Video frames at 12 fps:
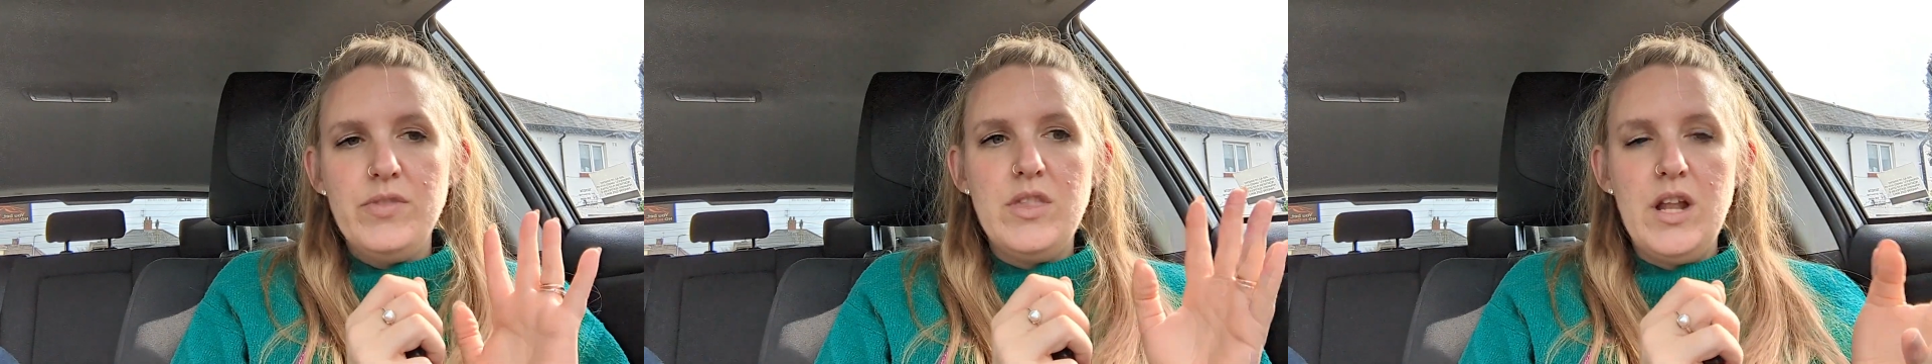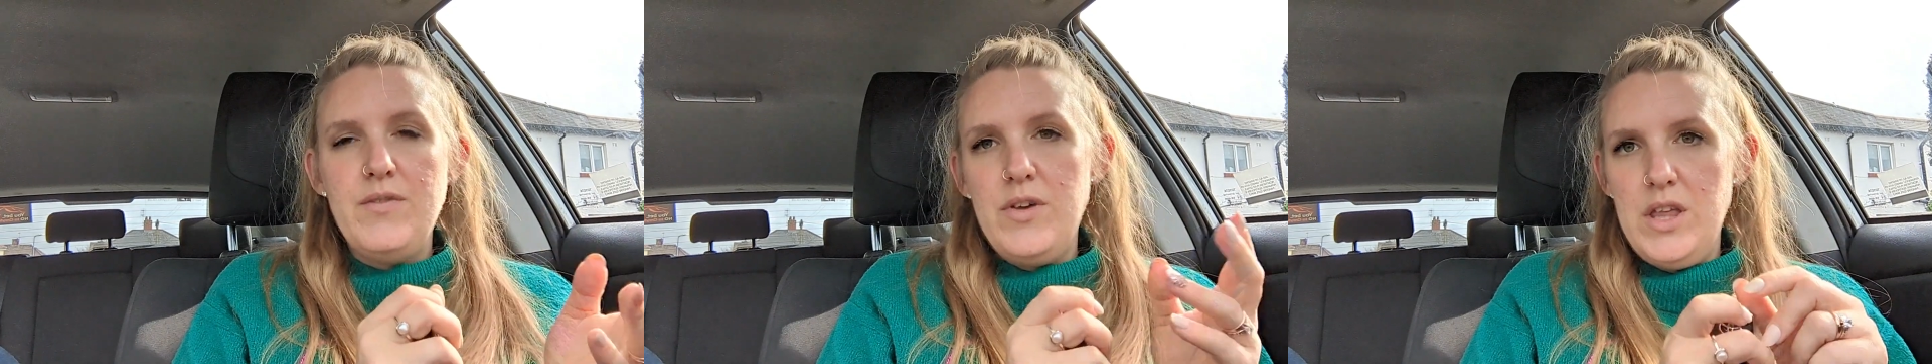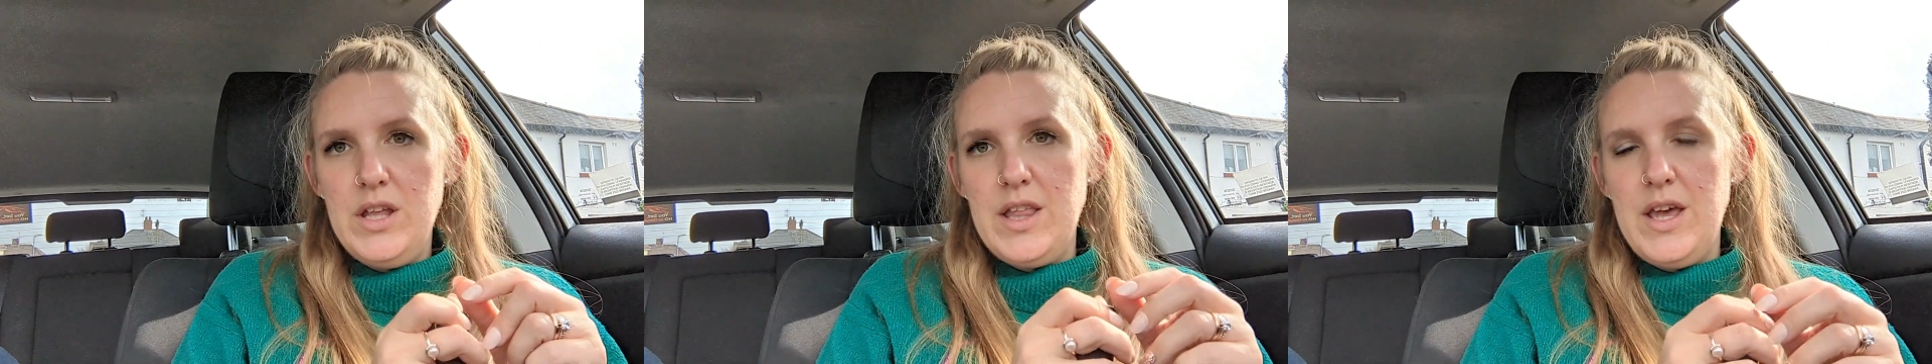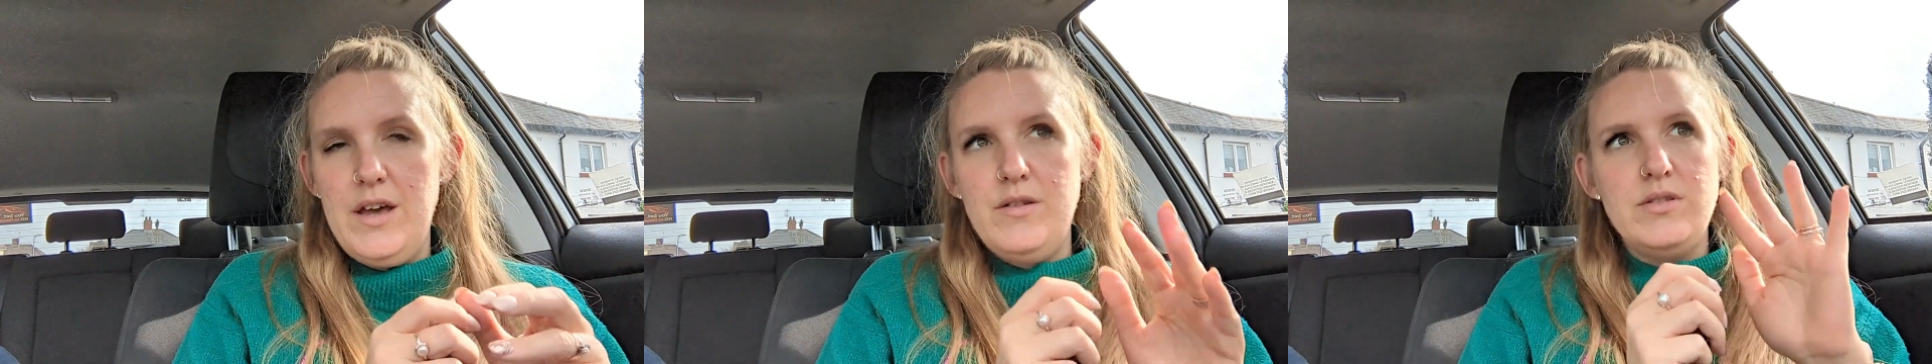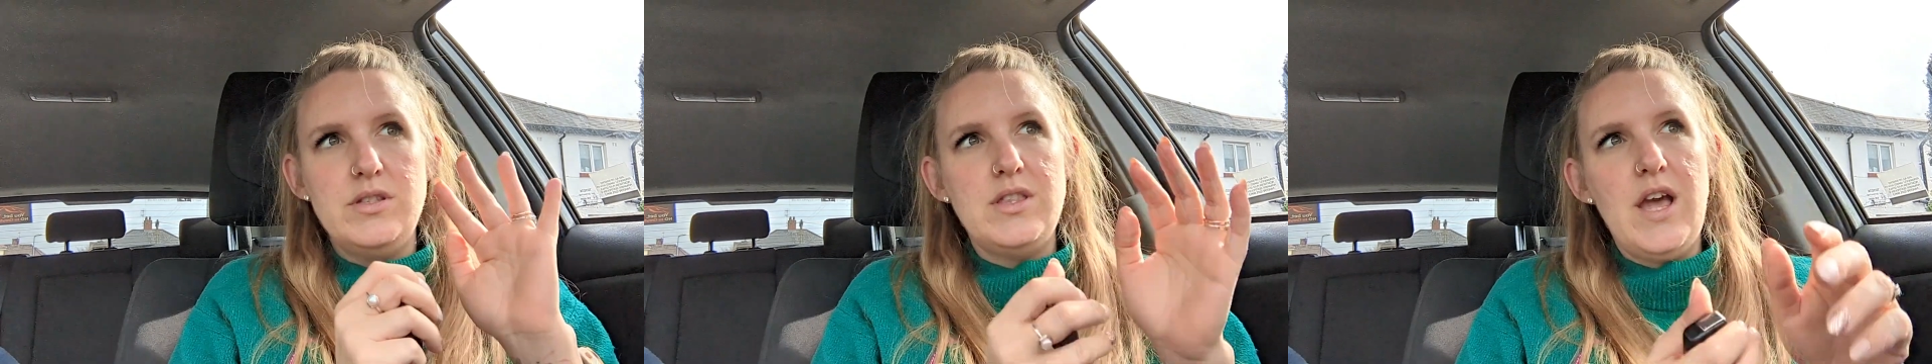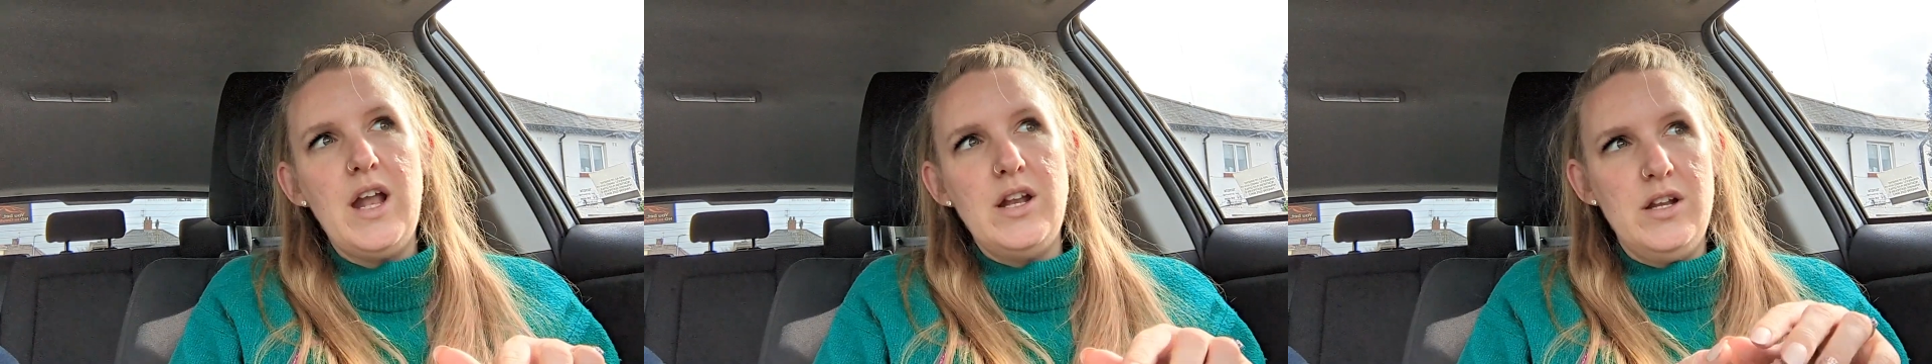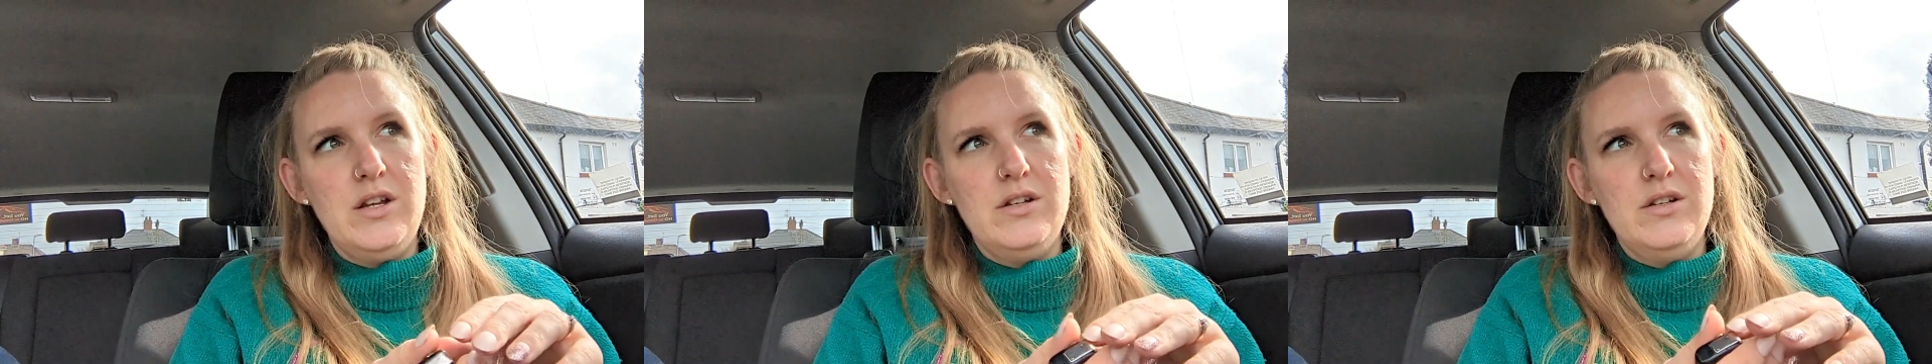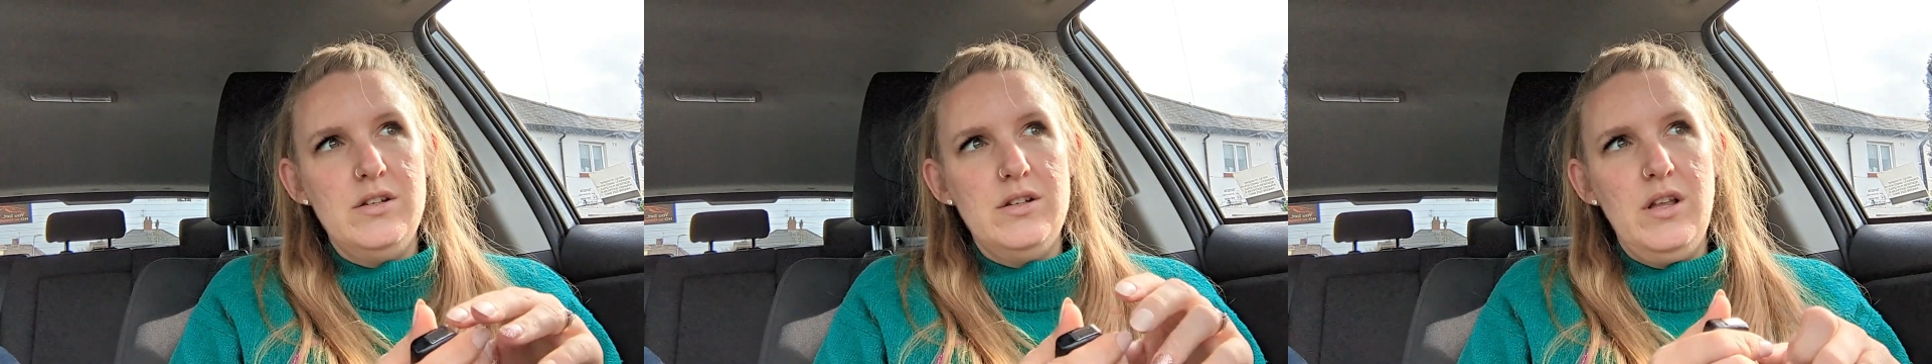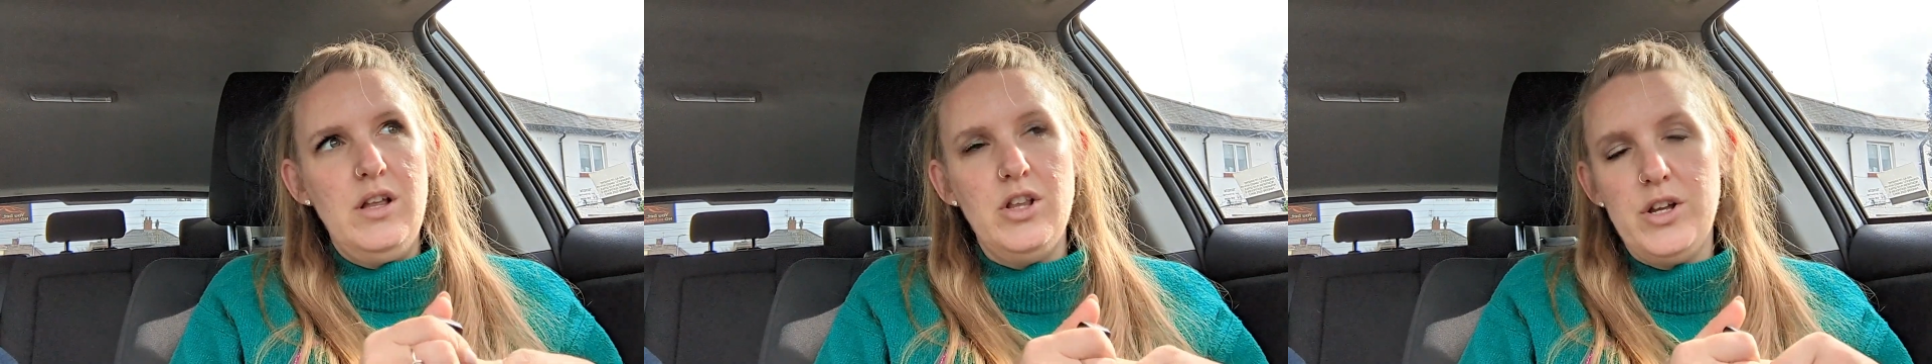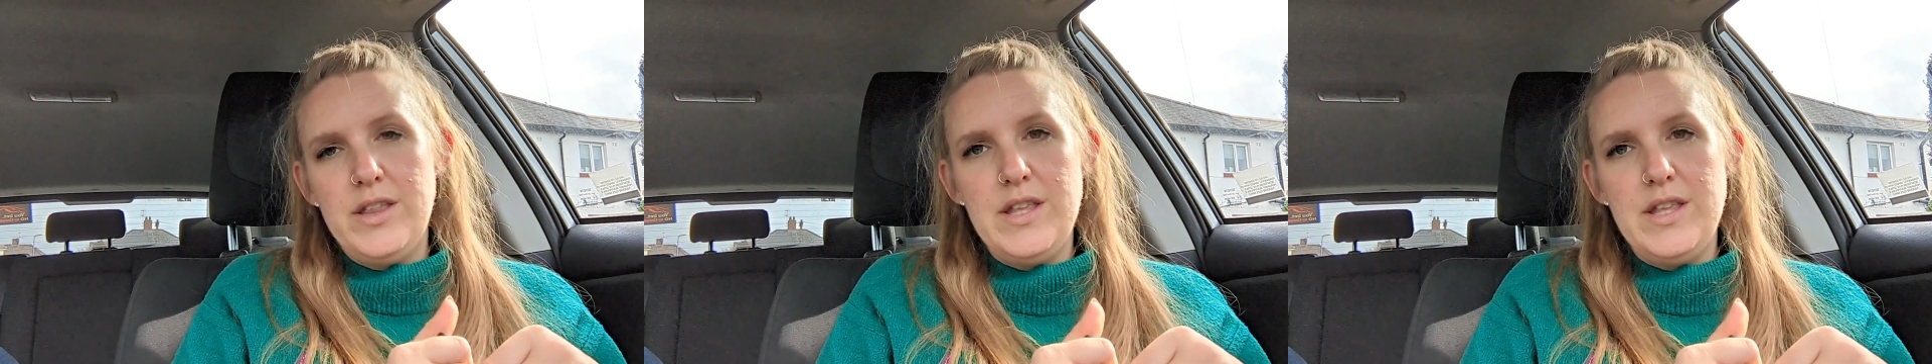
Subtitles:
Then if I like the house, then look